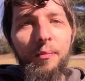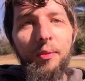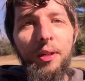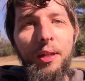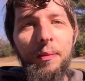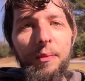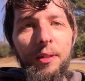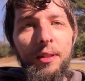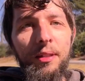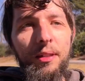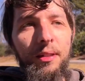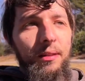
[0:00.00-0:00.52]
pretty
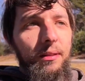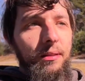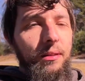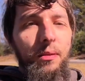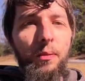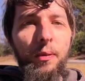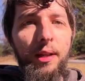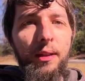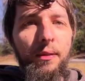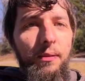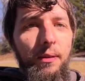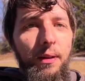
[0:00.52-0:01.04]
much
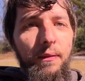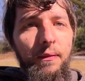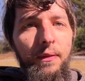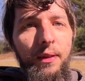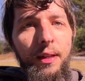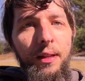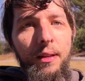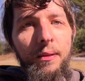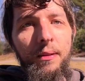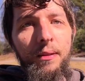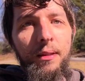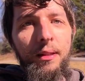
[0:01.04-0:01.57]
23
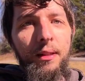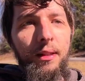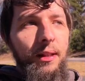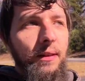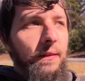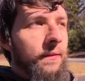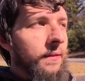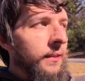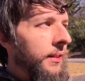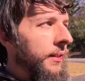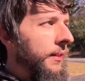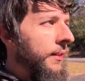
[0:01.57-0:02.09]
videos
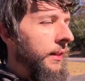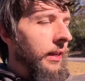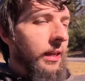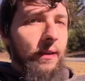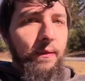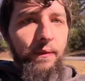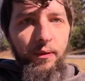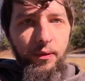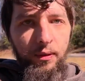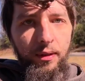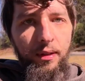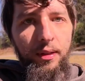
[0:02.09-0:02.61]
left
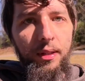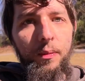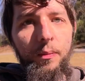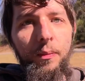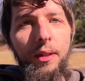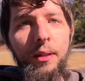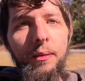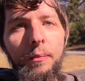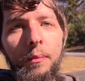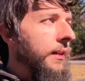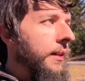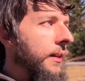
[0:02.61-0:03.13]
after this
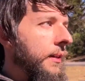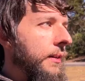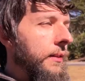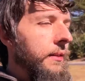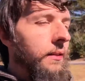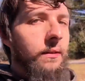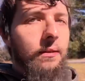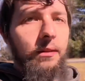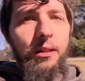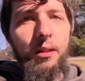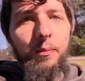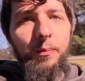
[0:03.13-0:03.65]
one, and then
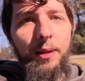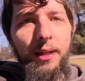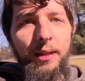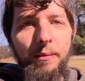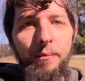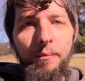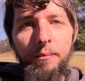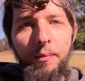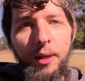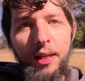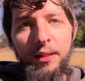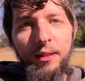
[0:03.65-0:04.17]
I'll just be
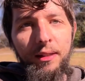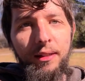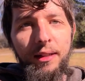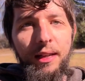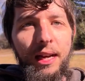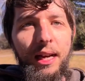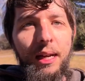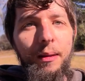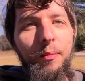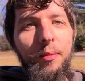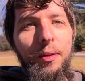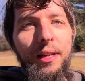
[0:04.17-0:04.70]
basically
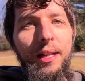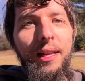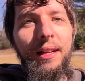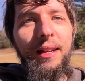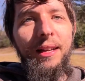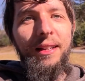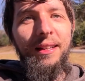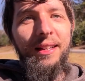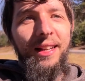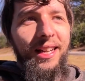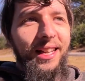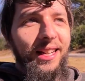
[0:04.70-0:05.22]

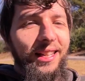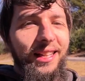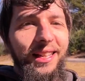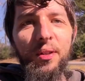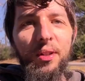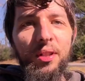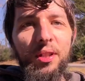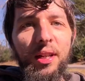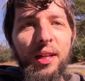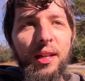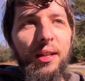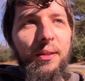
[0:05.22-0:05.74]
hibernating for
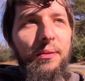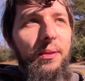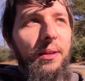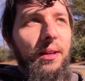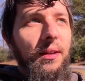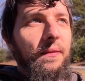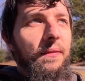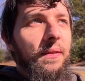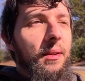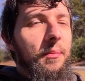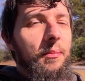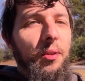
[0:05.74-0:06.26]

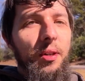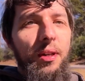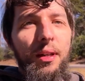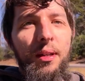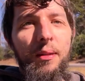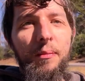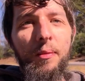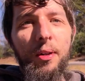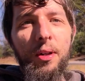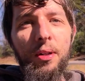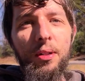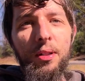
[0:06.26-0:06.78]
January, February,
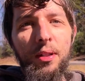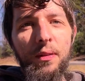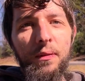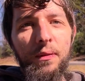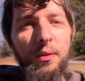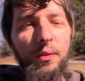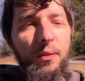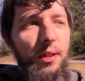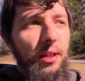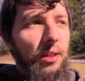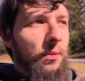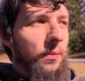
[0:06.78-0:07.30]
and March of
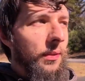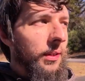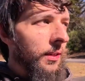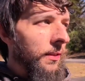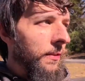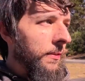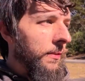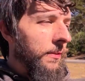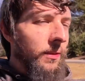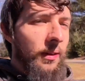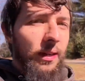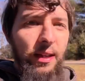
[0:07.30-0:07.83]

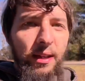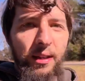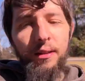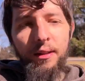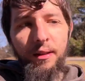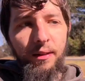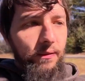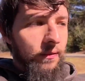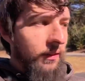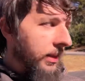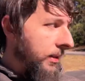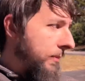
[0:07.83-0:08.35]
2023.
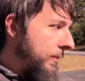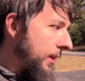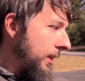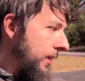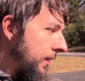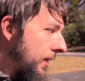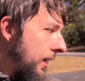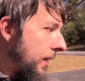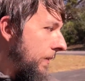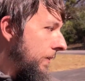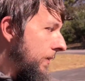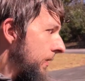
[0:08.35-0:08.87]
I'll probably be
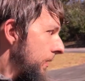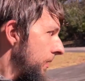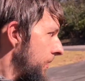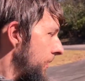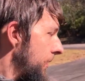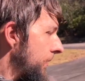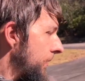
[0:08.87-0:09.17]
obviously